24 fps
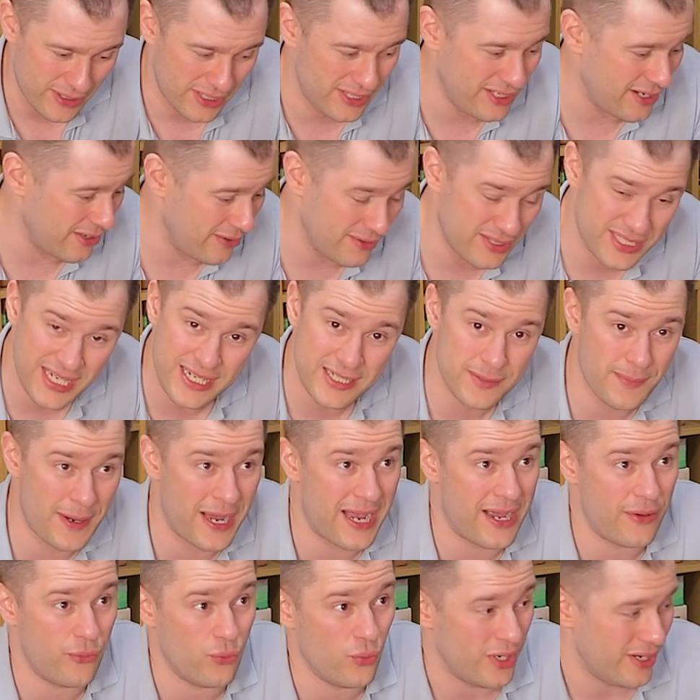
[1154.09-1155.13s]
And, you know, it takes
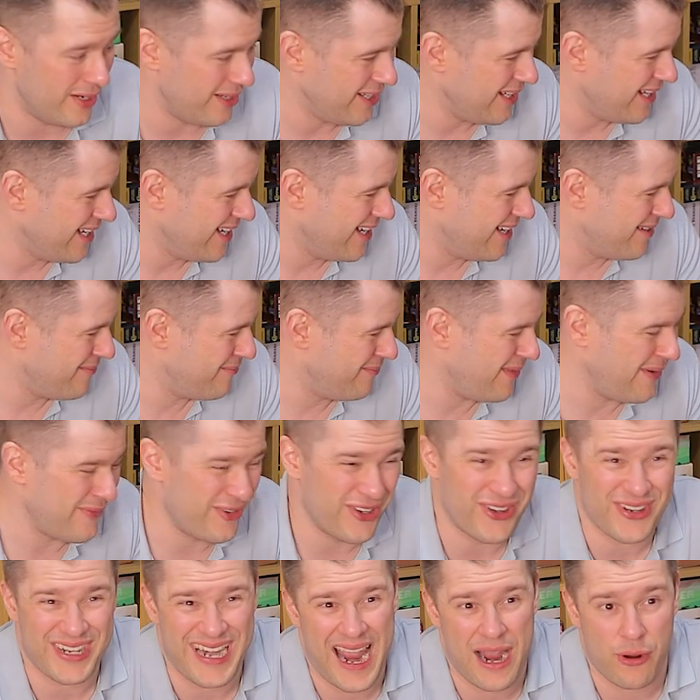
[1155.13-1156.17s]
about, what, maybe
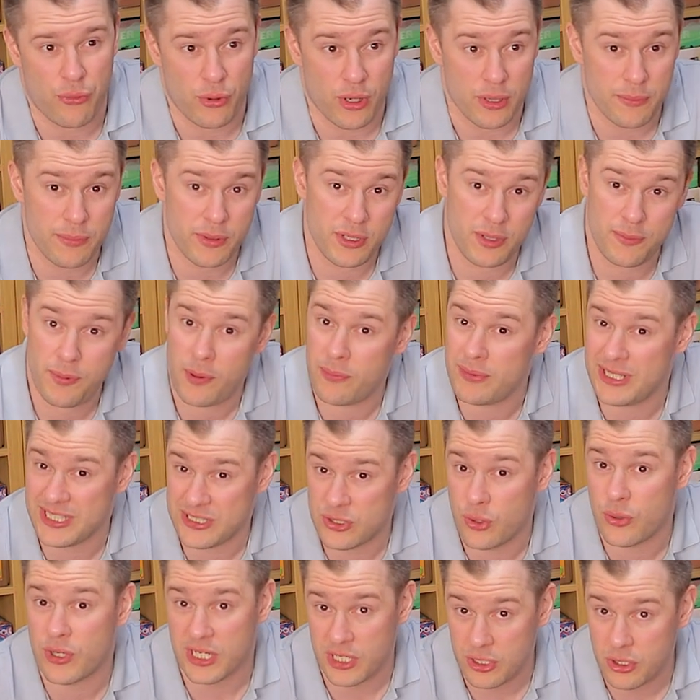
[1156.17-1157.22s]
not an hour, but you're probably
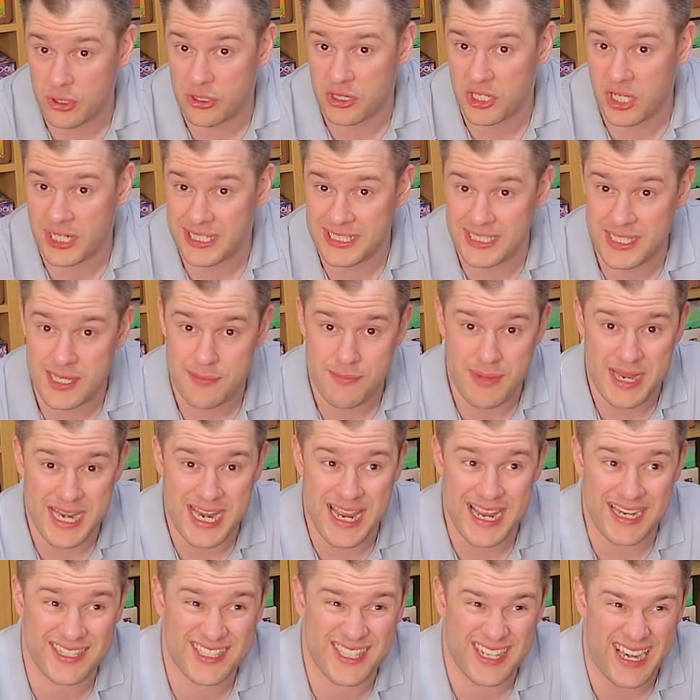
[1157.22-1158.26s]
talking a good 90
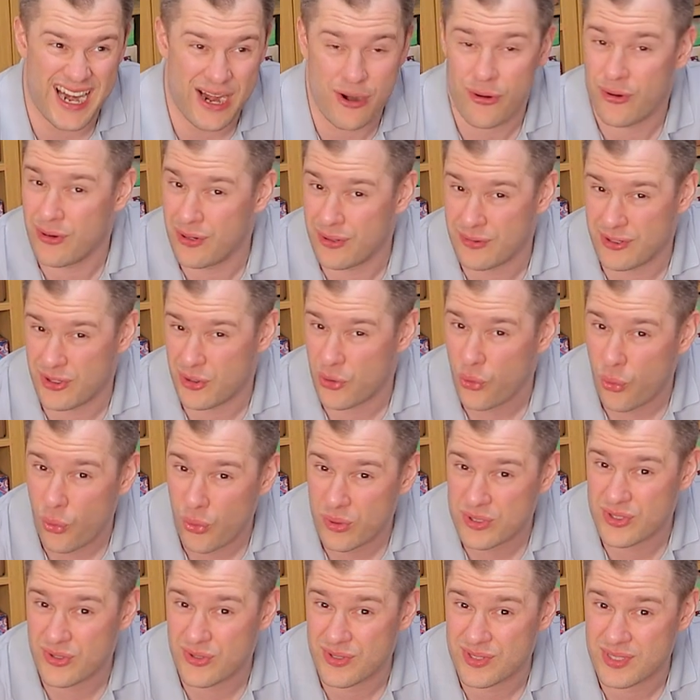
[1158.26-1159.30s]
minutes, an hour and a
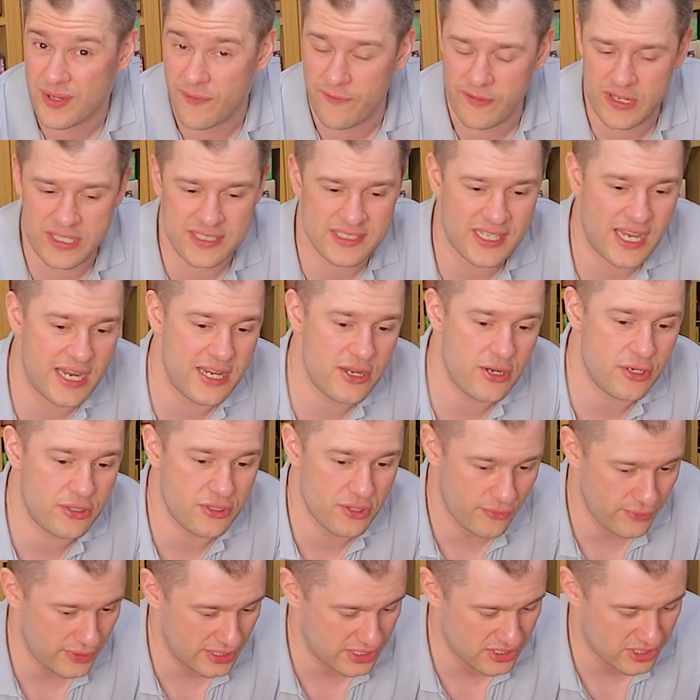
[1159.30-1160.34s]
quarter or something, say, you could
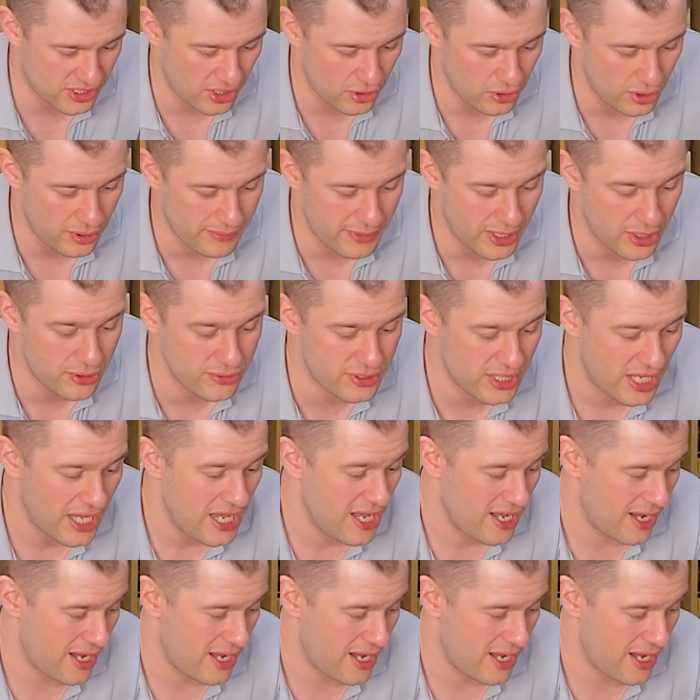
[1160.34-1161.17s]
do with a solo mode.